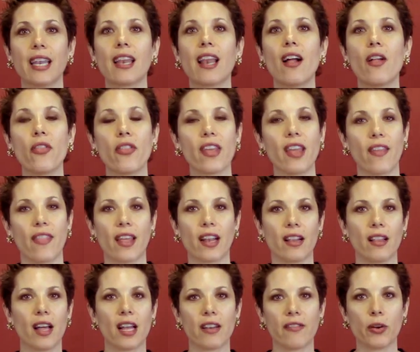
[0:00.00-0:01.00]
eat healthy, and then a
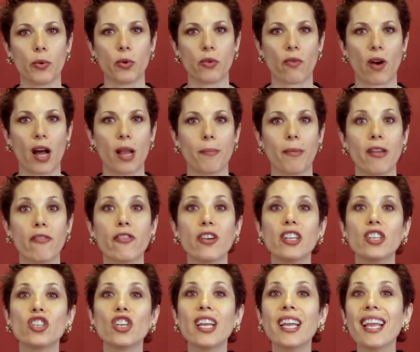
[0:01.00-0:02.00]
lot of it would rot in my
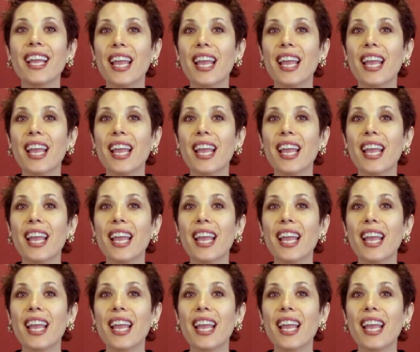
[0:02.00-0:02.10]
fridge.